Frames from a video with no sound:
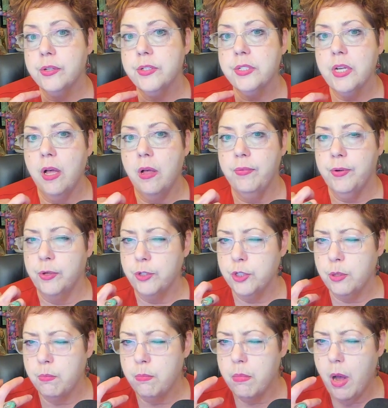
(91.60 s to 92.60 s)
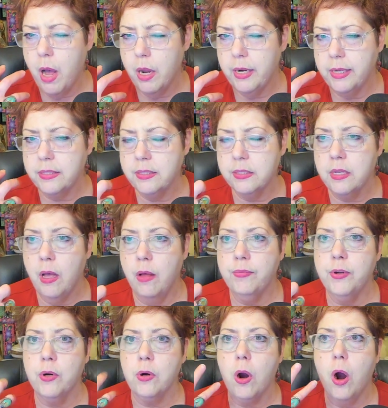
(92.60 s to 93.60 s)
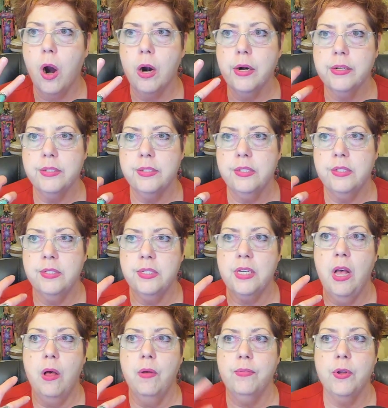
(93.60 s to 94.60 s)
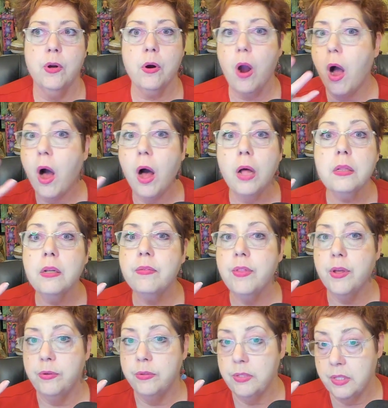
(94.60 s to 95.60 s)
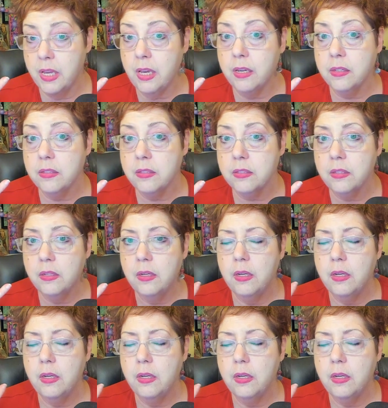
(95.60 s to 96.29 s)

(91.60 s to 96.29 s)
self, your shamanic self, your artist self, you're all of those things.